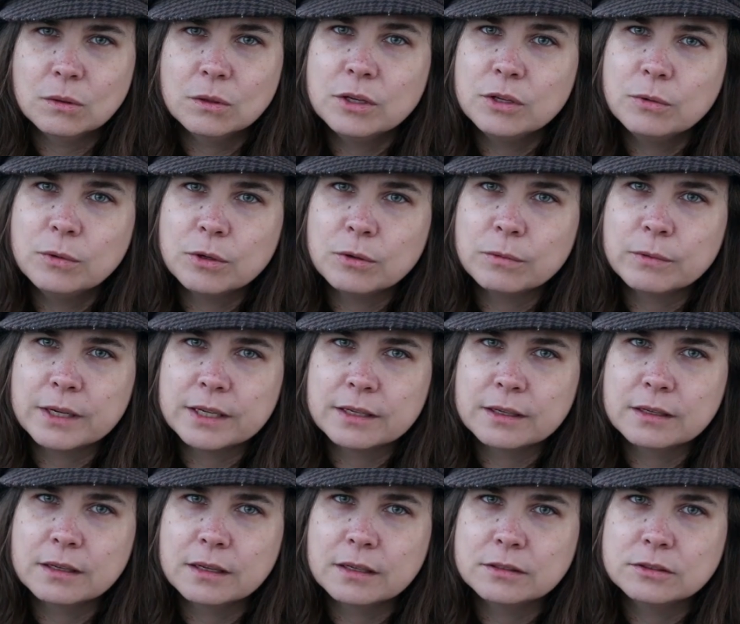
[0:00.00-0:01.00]
Or do you want to
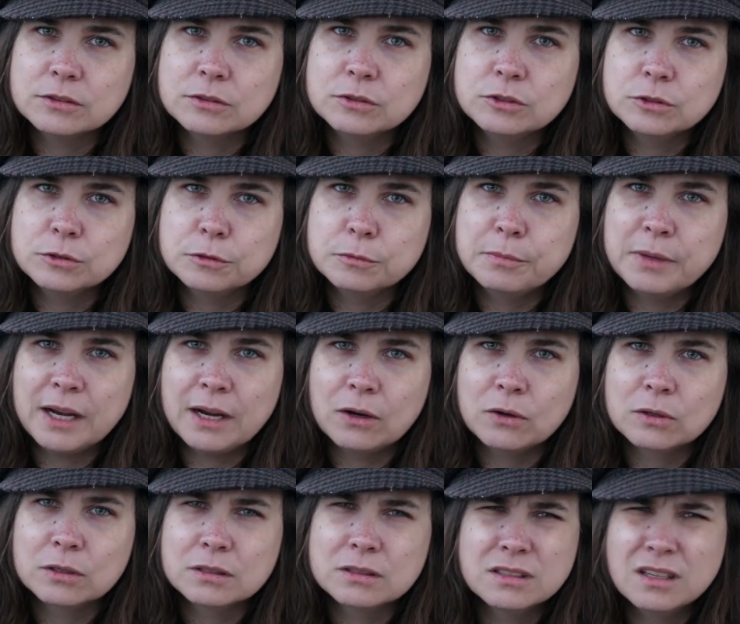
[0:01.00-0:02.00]
recognize your true
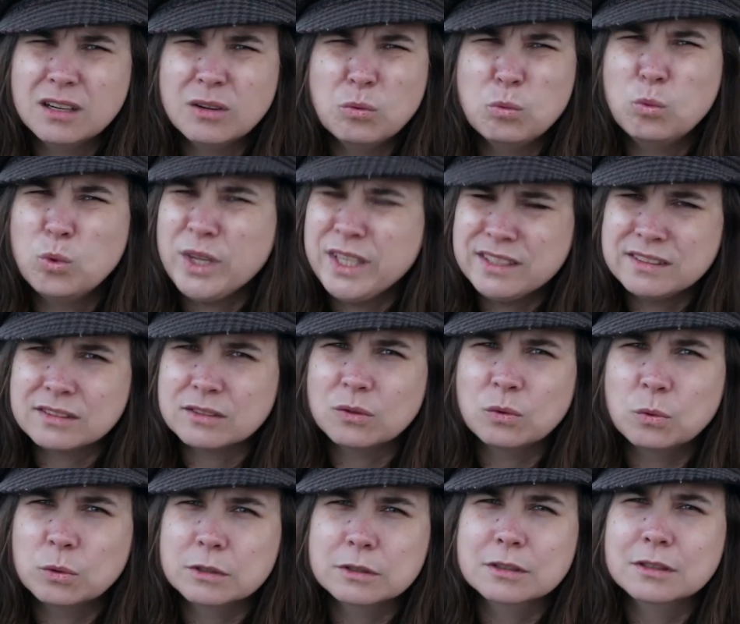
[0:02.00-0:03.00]
power? Not a
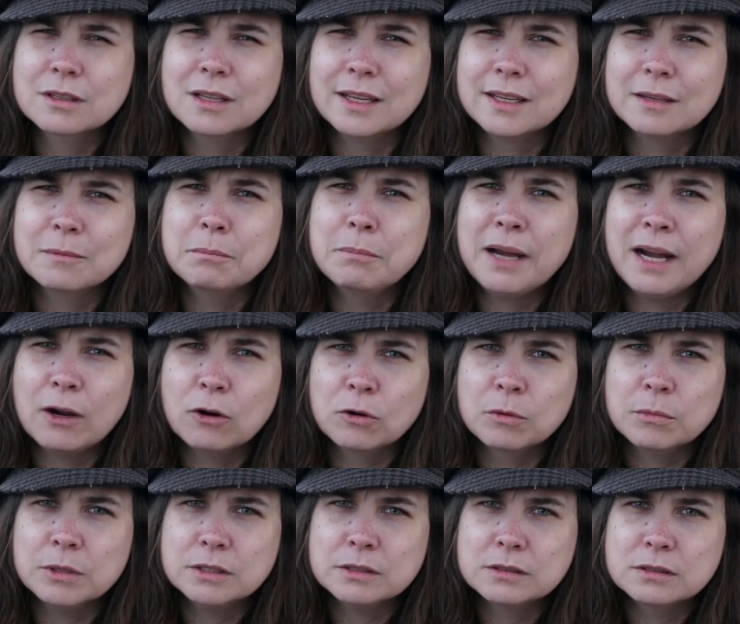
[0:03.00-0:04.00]
weasel word like
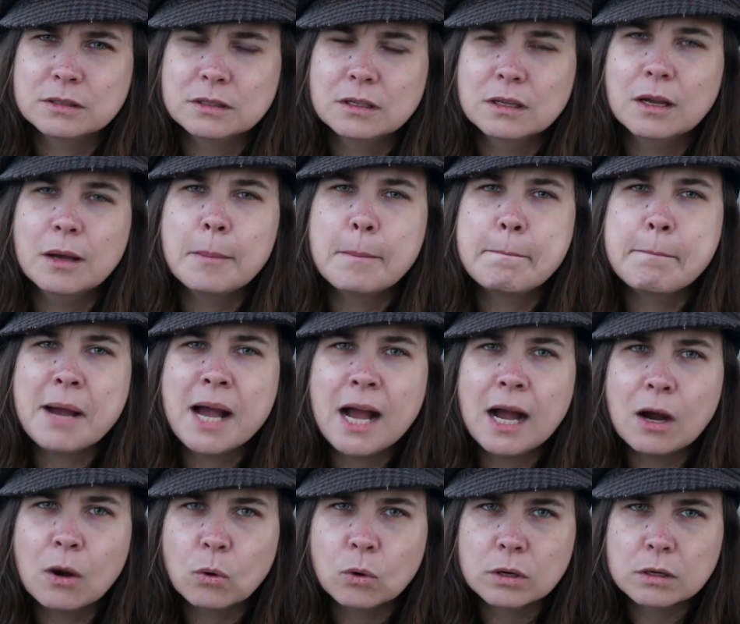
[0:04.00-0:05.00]
empowerment.
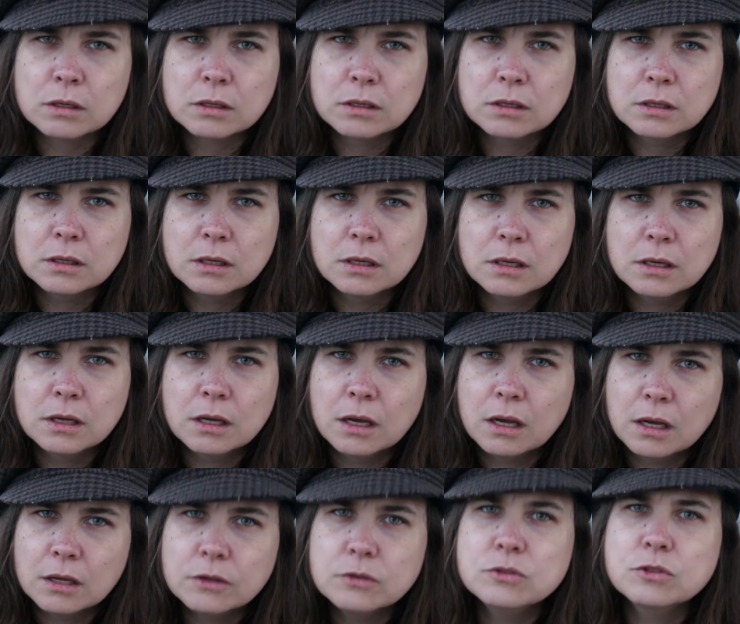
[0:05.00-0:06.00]
Power.
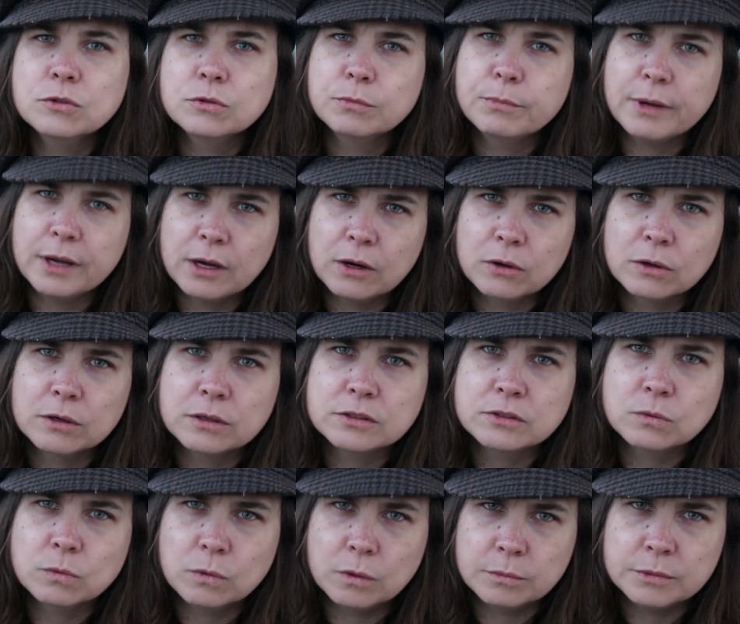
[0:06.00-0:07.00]
Your true power
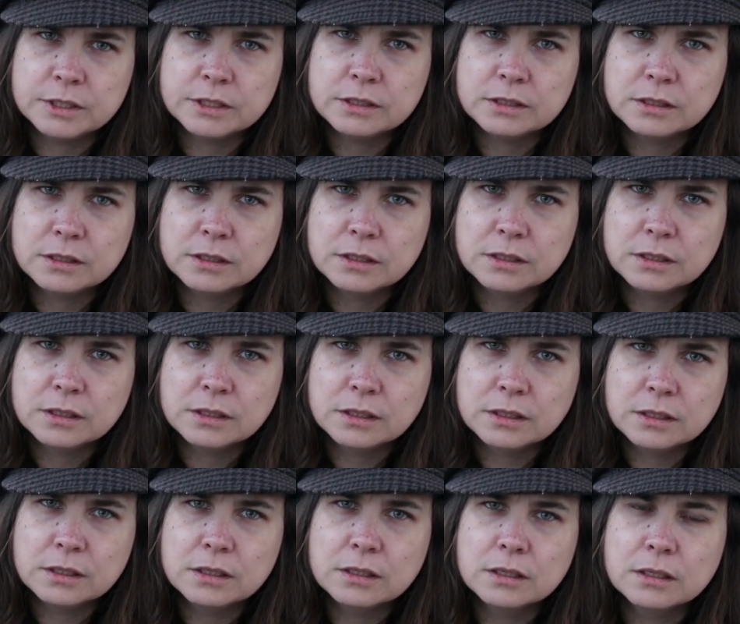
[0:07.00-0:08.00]
as a woman.
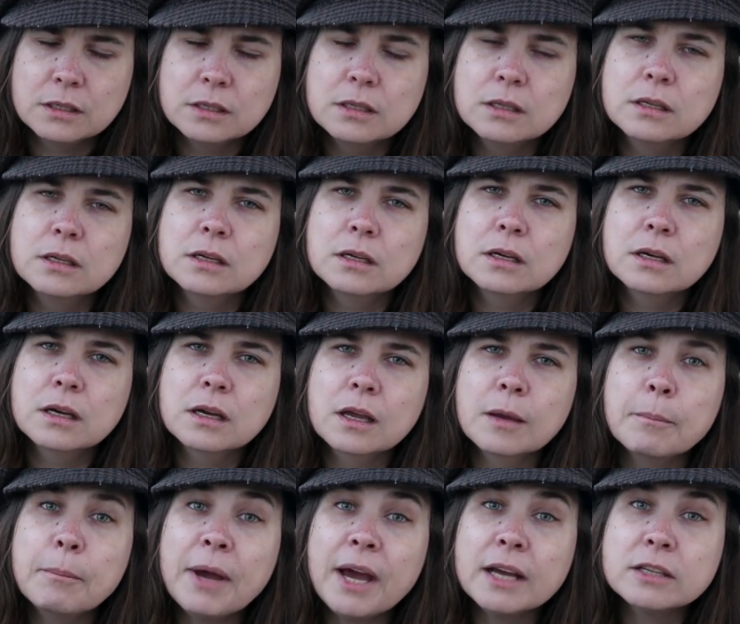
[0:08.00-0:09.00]

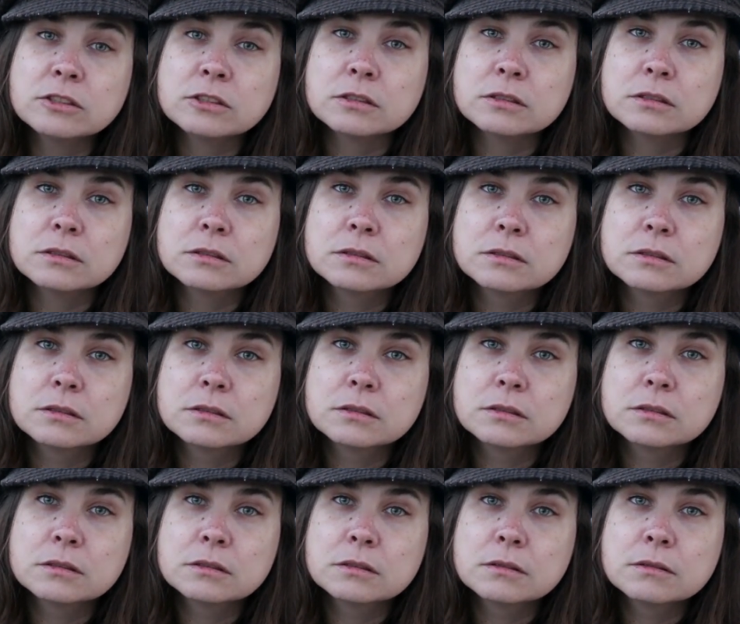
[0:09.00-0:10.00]
Compassion
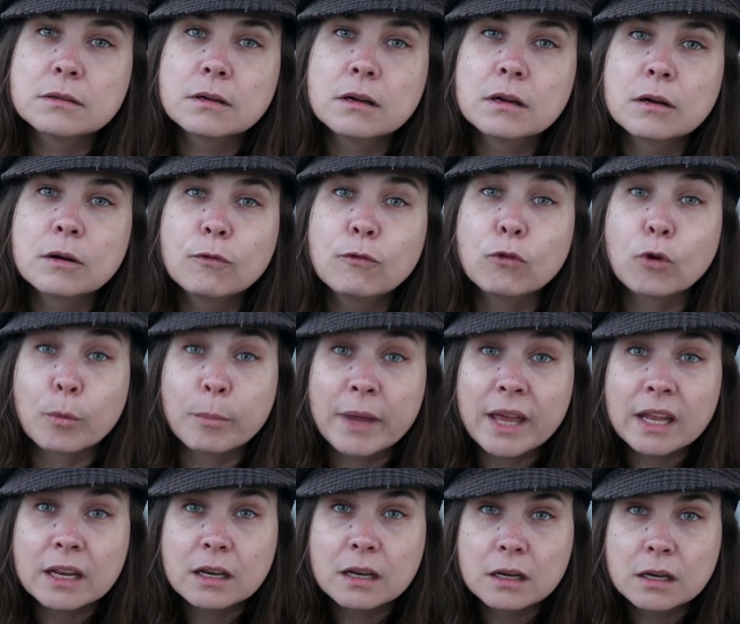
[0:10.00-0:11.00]
for
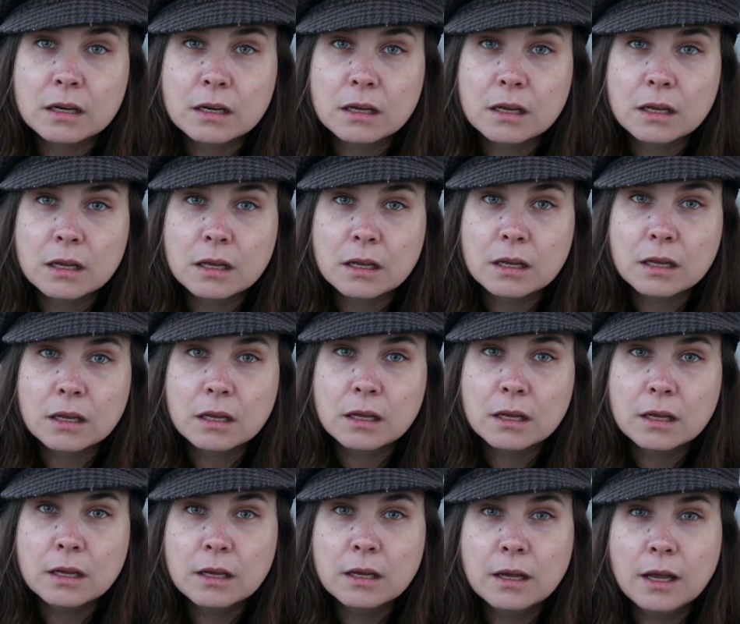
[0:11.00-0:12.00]
men.
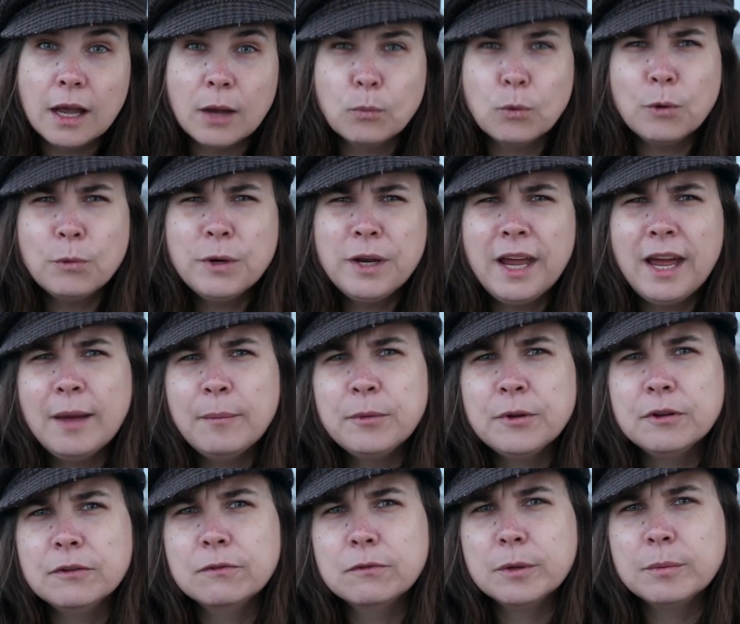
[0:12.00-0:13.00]
And what would
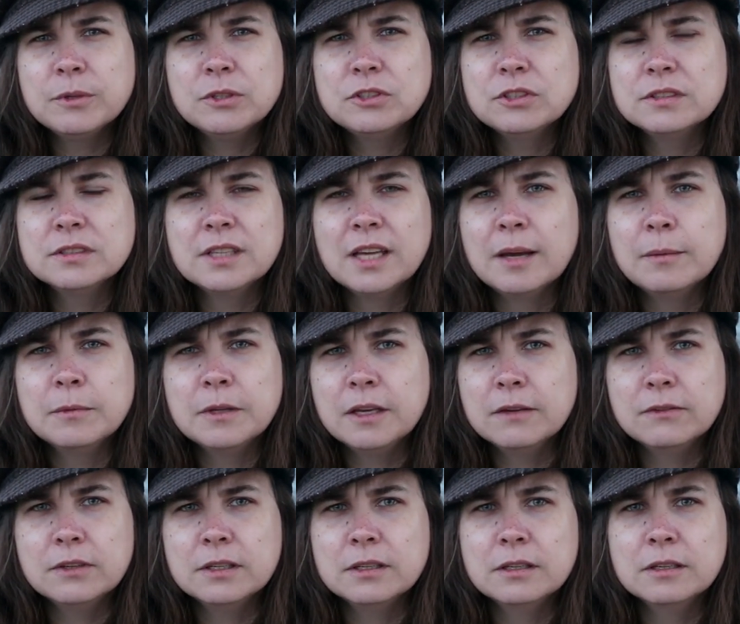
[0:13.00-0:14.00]
happen if women just kept
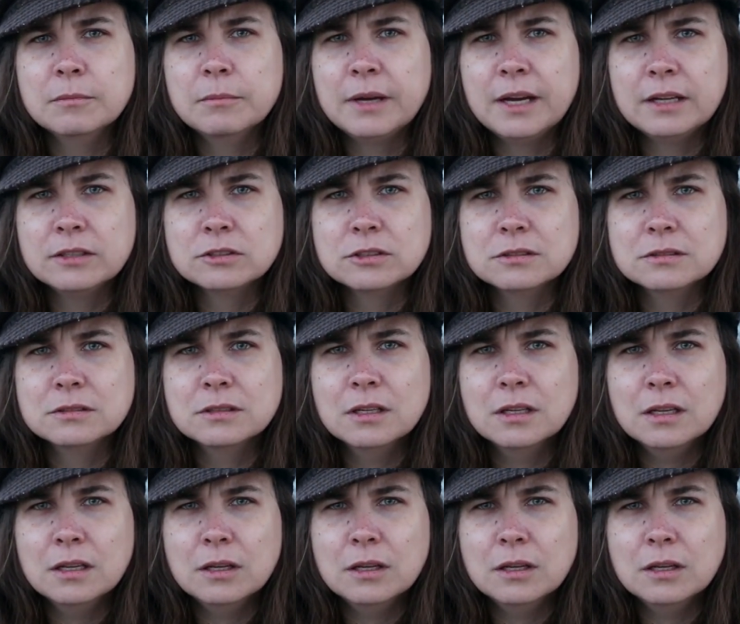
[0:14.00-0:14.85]
giving compassion?